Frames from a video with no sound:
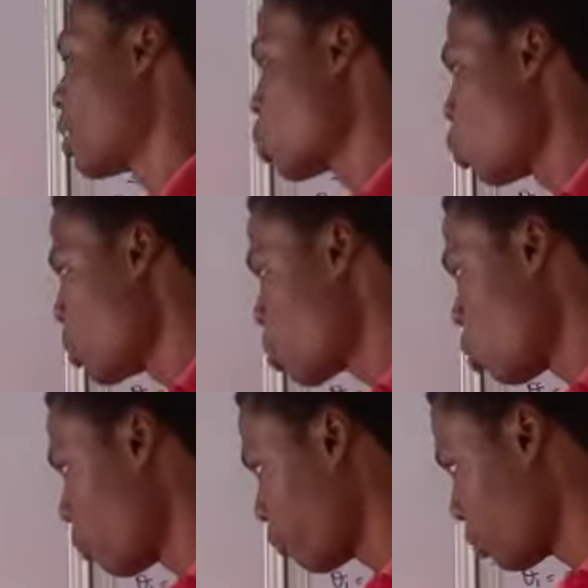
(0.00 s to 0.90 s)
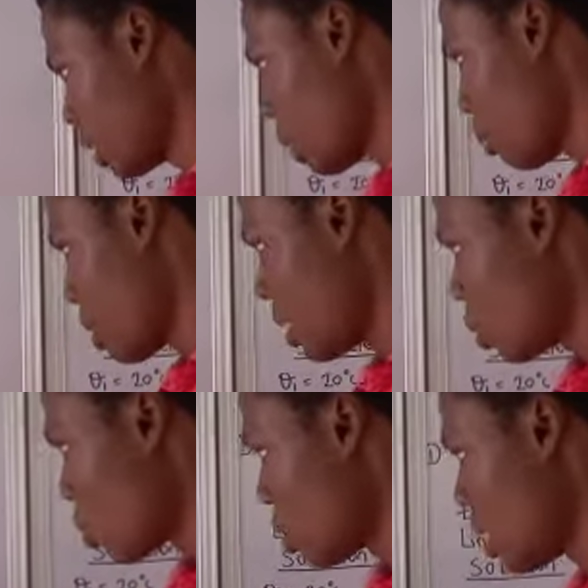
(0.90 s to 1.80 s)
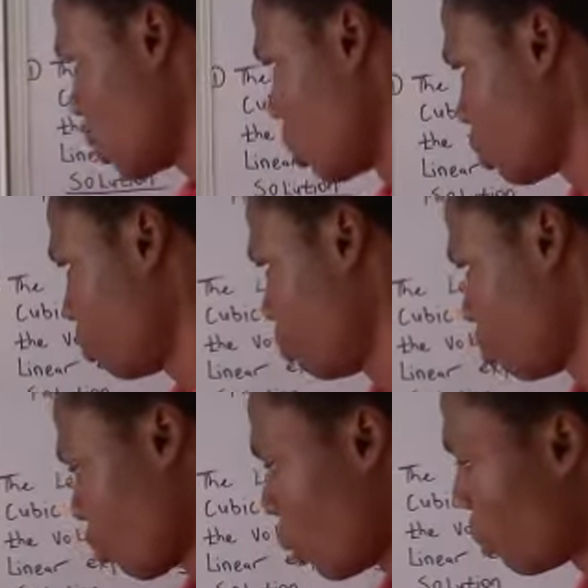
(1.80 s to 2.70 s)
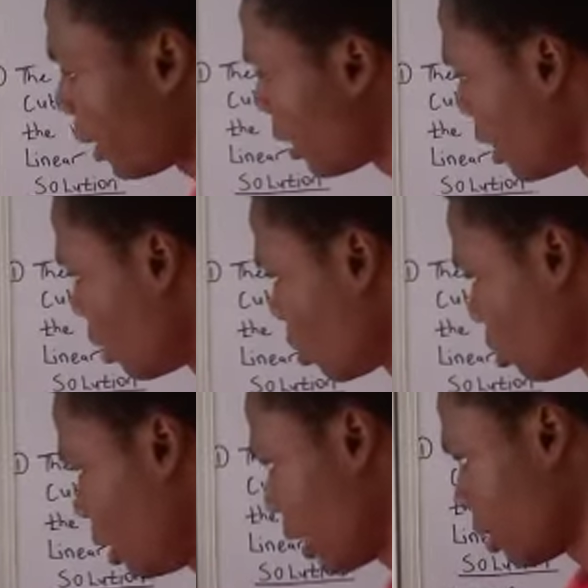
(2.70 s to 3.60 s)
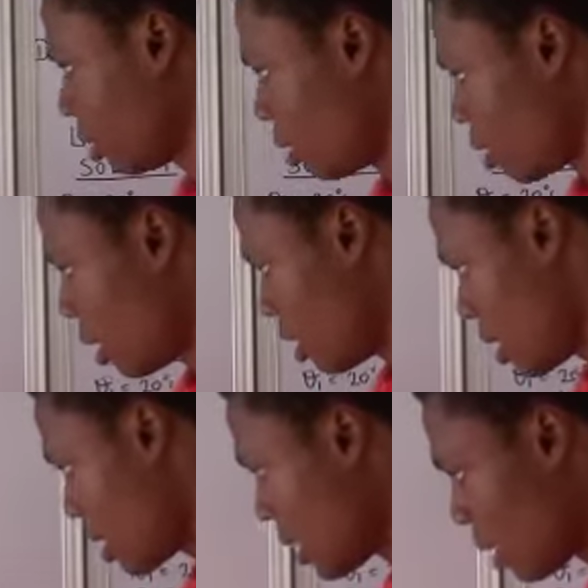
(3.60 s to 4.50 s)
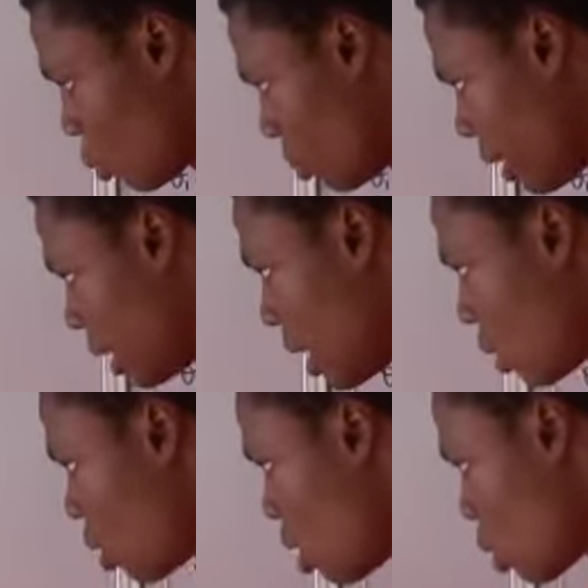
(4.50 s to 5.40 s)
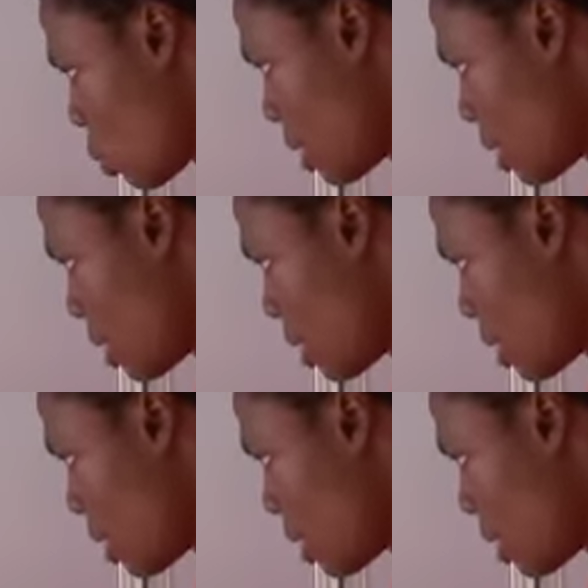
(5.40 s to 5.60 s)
So we solve 0.020, we bring it down. Then this 10, we bring it down. 20